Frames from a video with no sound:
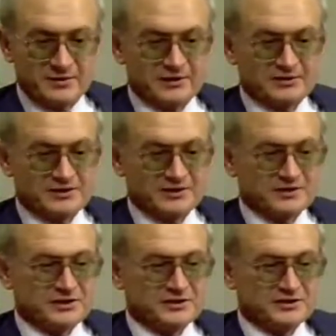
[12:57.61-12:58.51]
about
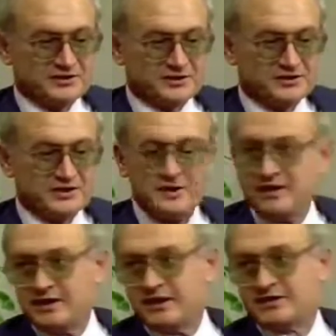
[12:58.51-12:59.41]
such idiocy
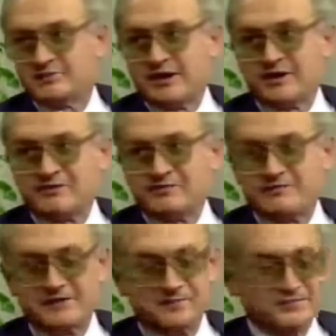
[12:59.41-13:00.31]
as
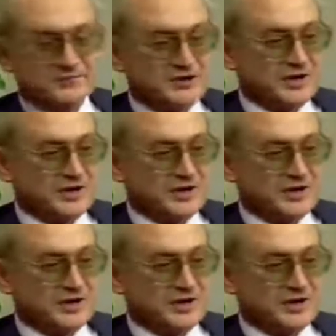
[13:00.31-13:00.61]
microfilm,